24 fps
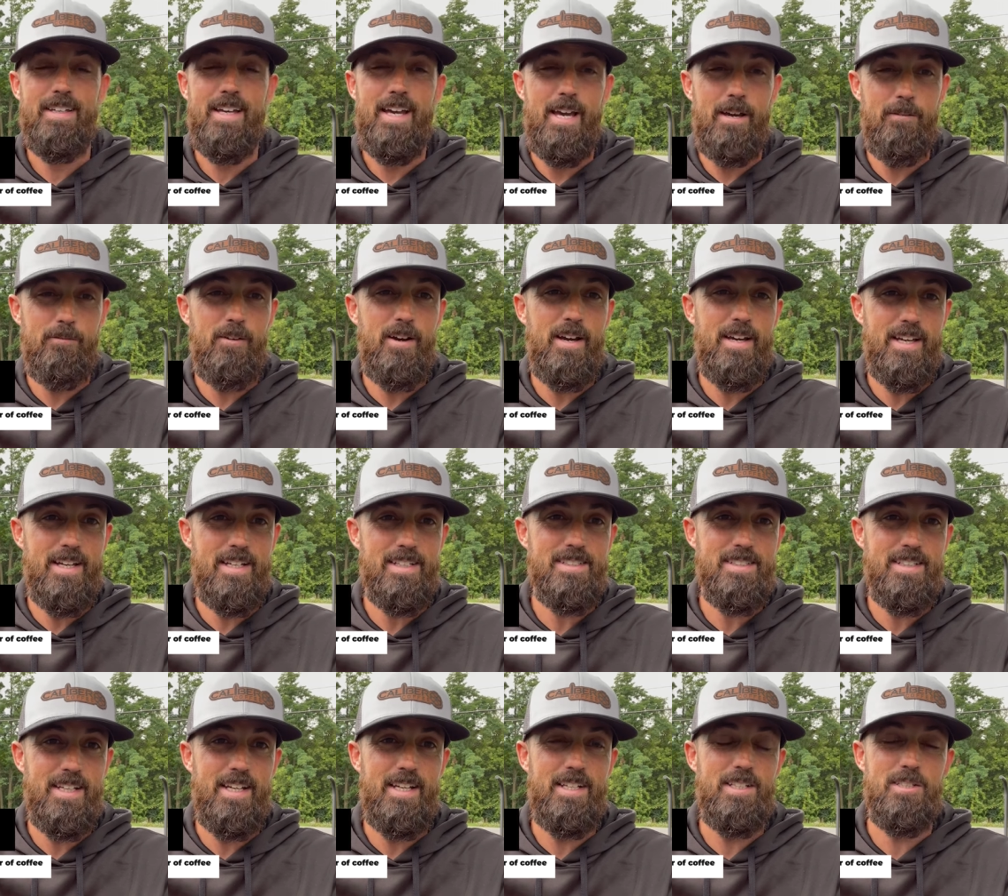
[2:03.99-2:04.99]
F I
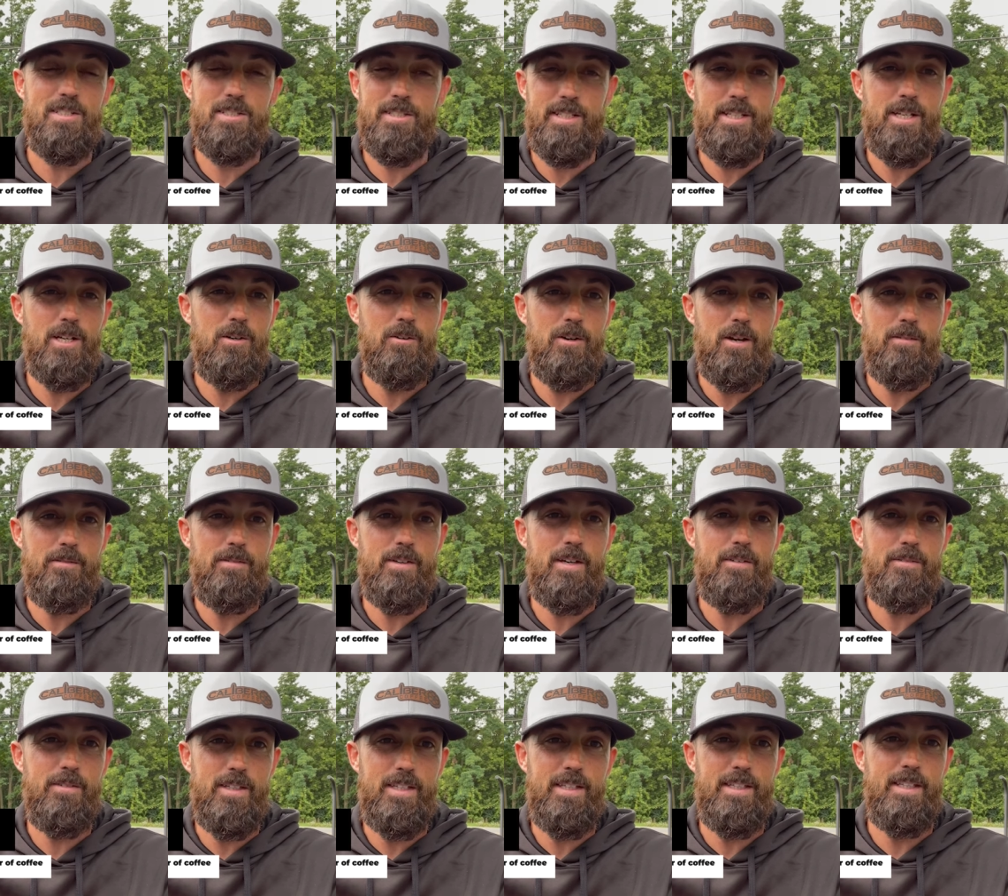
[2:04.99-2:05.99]
S H C O F
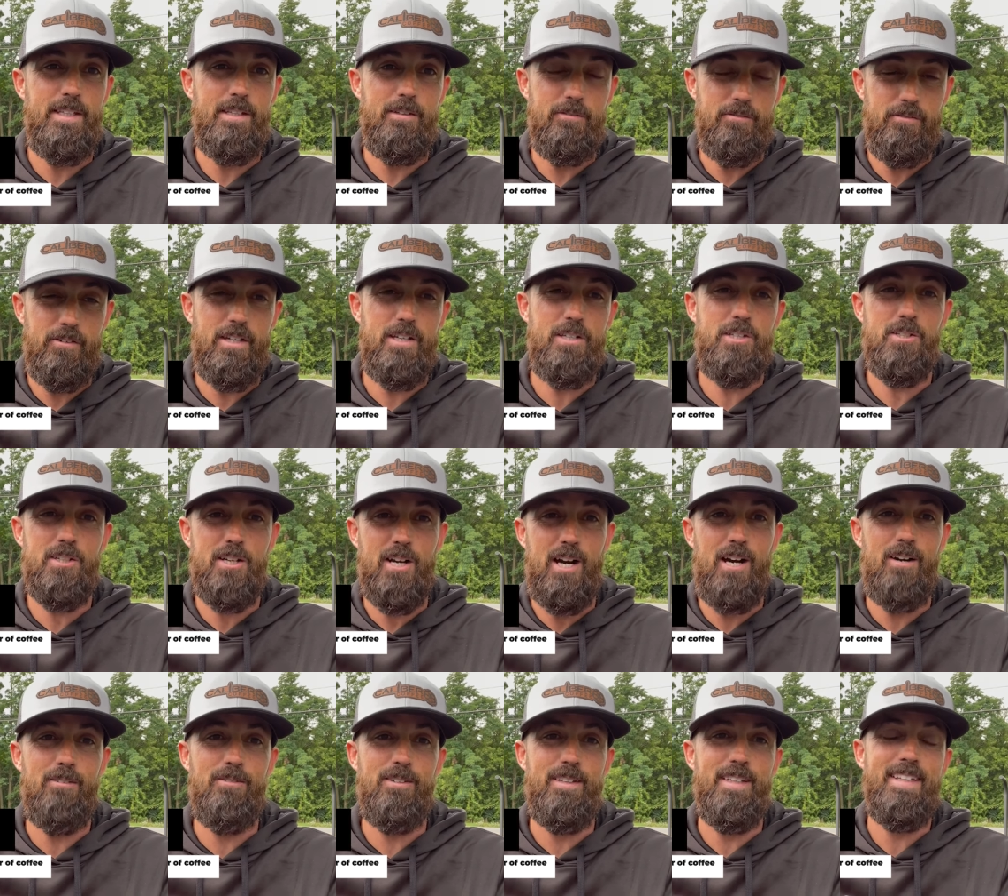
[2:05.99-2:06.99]
F E E, Fish
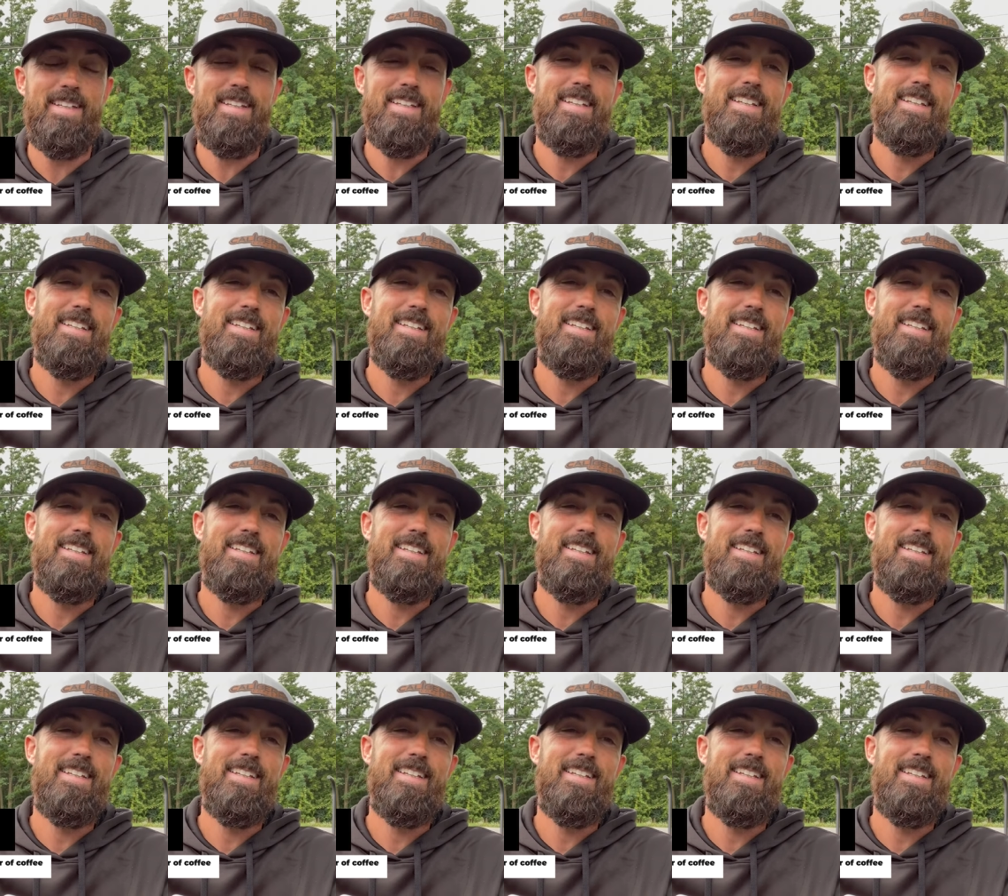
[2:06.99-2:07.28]
Coffee.